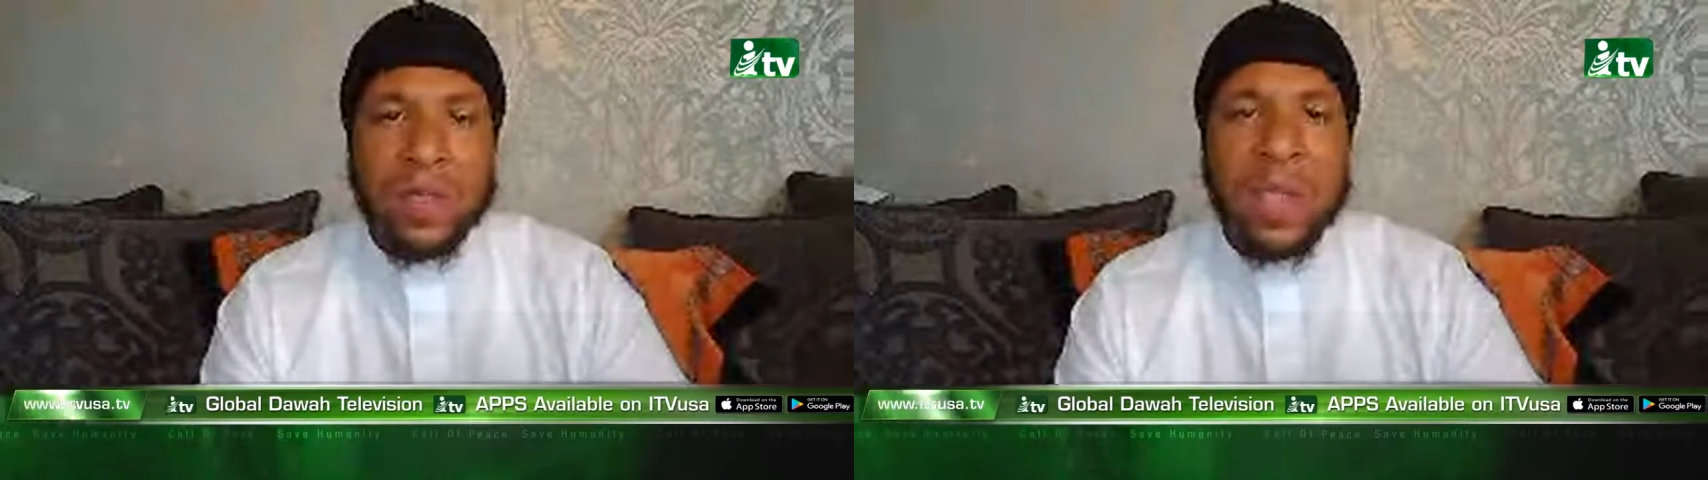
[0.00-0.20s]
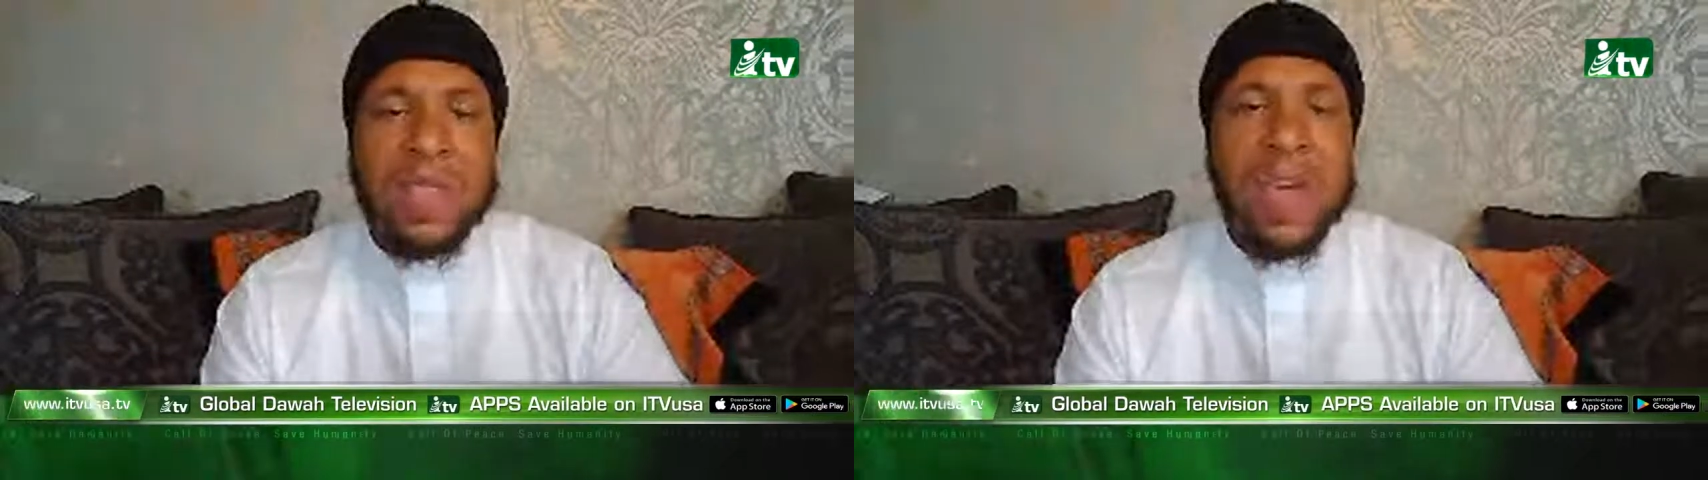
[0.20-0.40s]

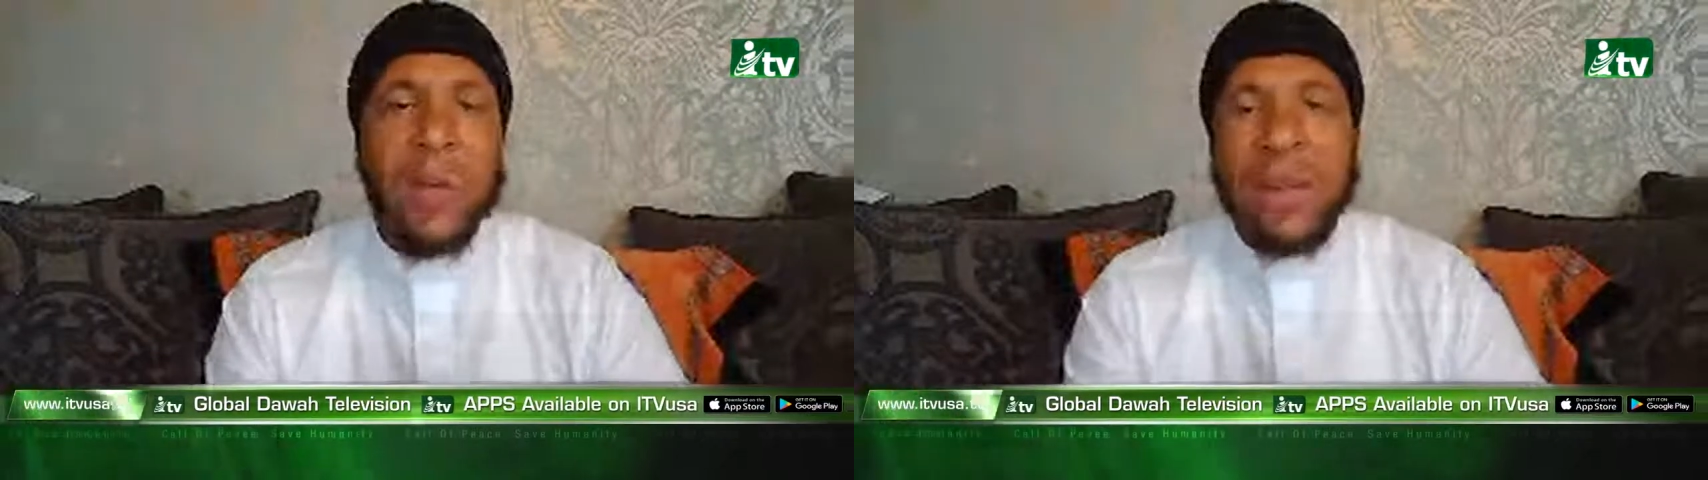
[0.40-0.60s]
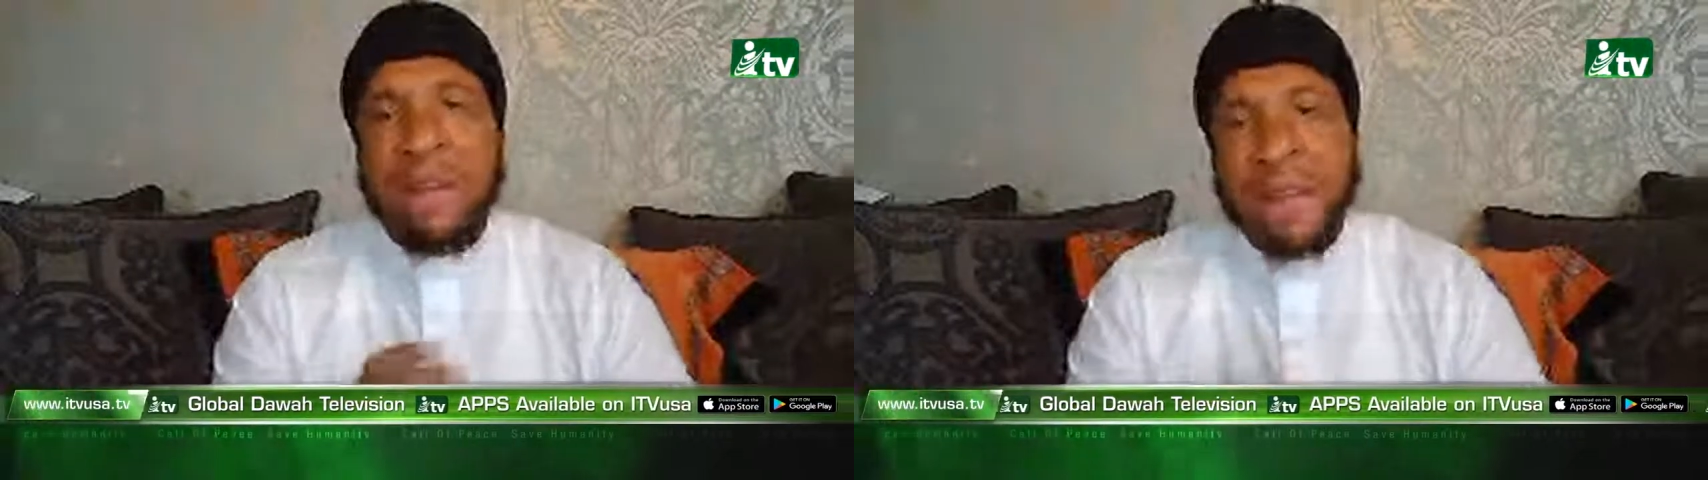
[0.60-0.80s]
then
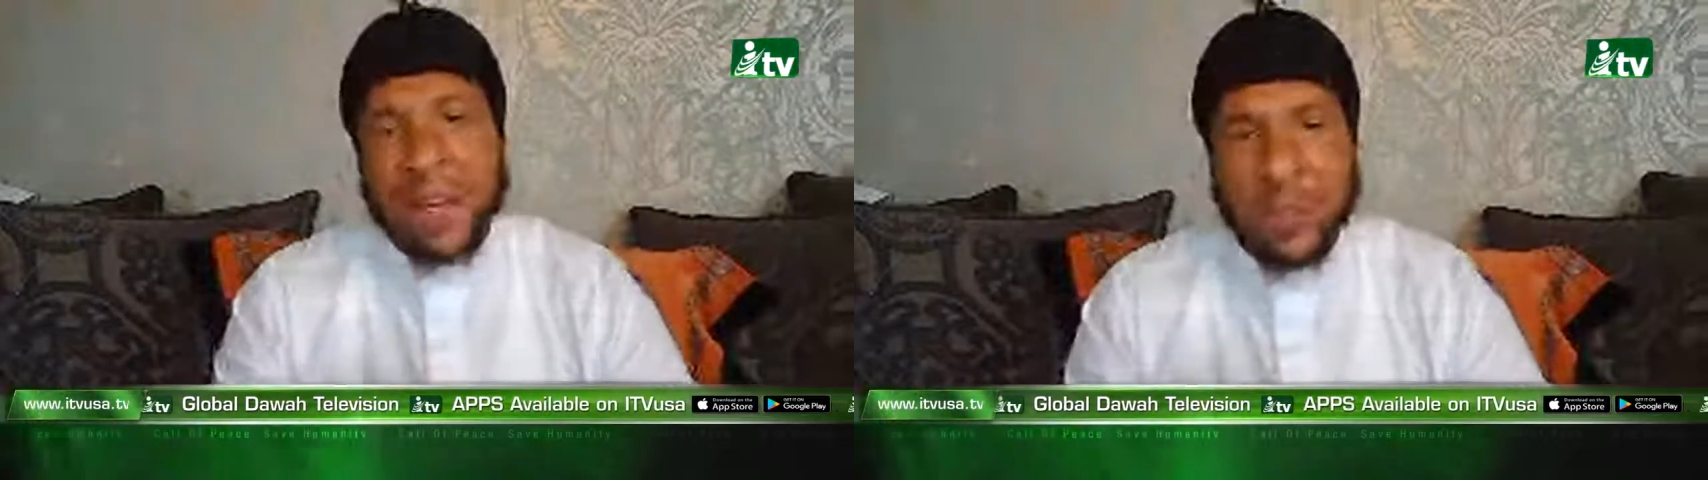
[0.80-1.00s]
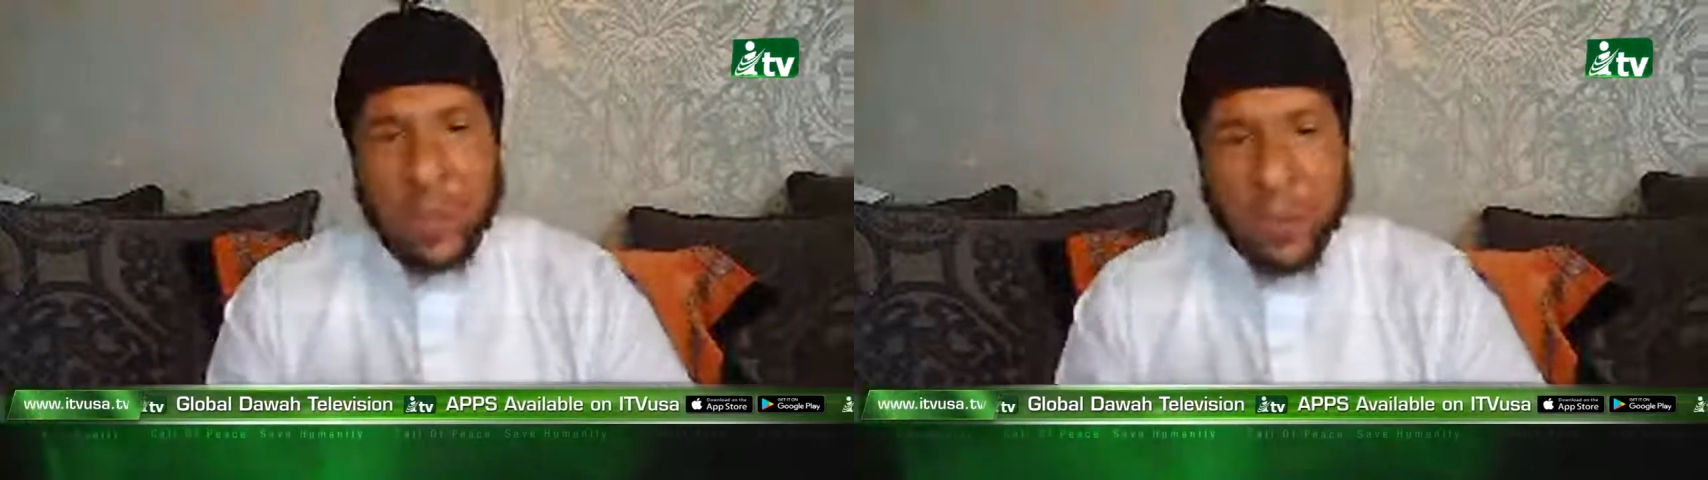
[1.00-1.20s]
they will
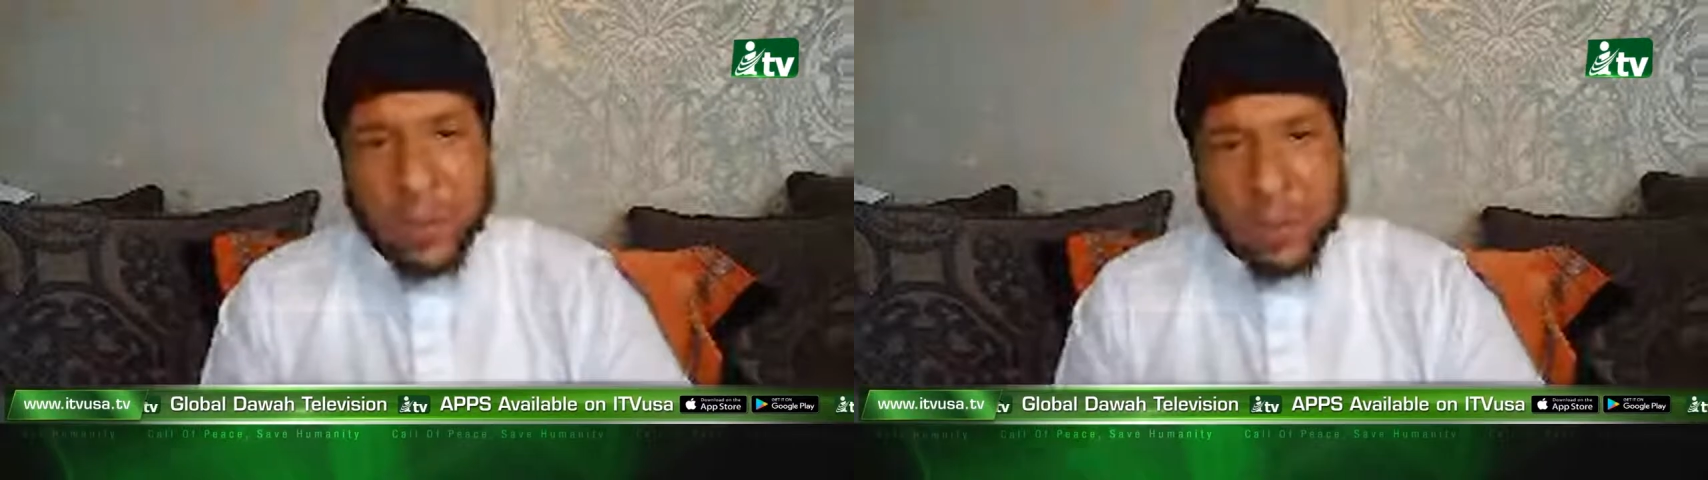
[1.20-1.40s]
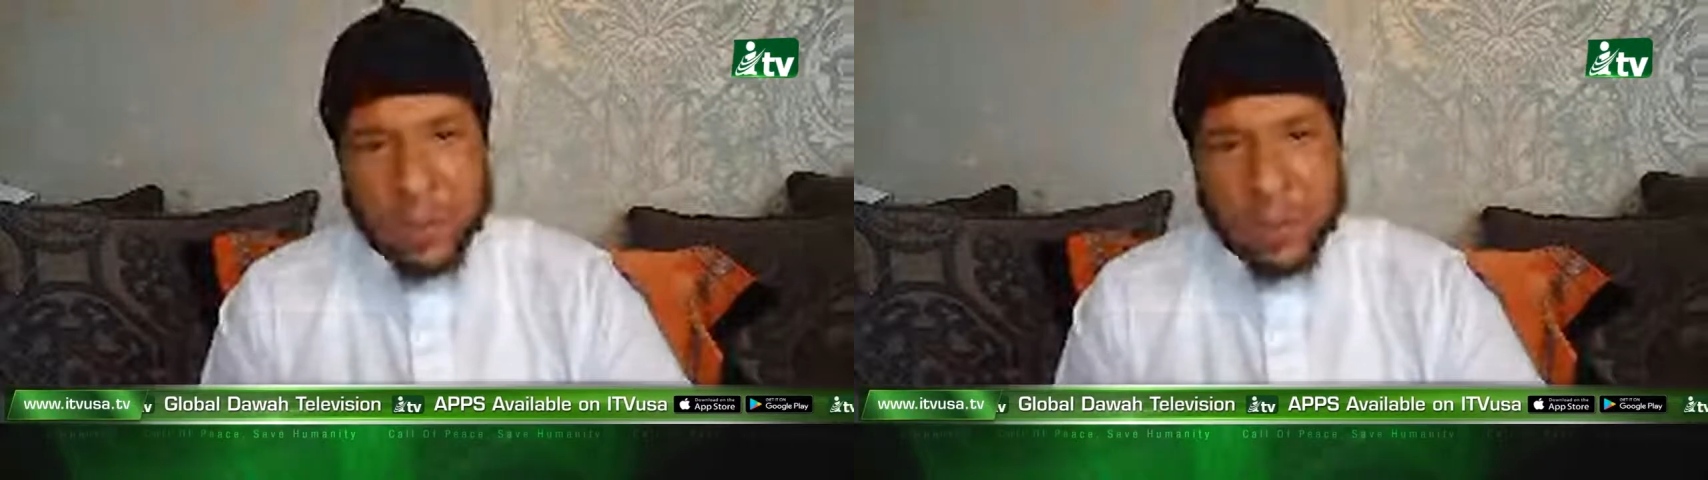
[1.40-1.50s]
affect you.